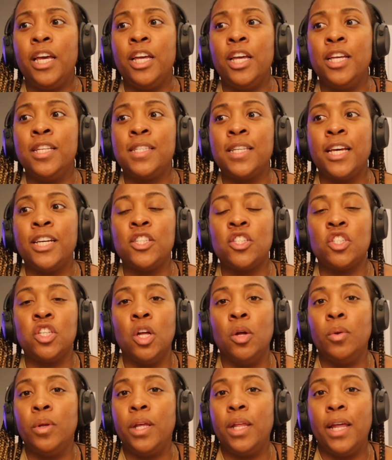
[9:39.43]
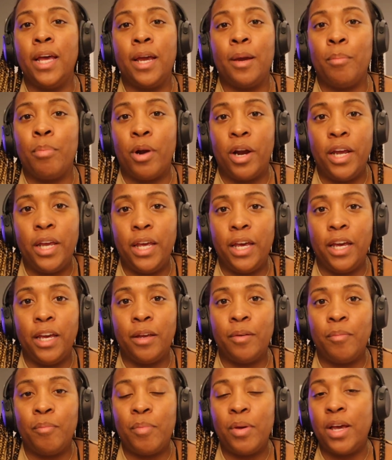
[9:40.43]
it's like slowly like
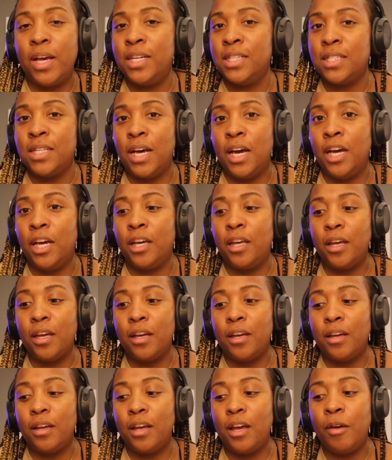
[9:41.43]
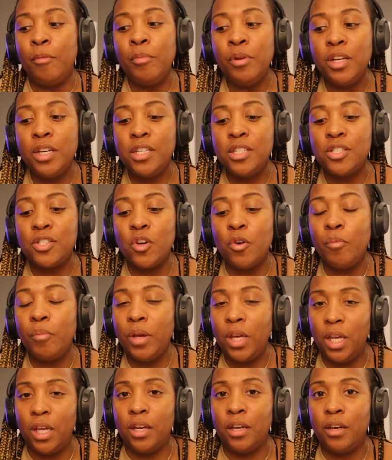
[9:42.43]
breaking, because like Emily is so
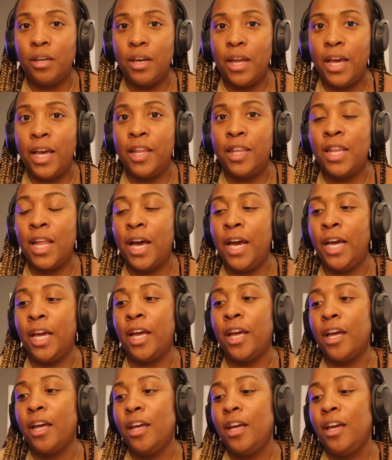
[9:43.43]
mean, and like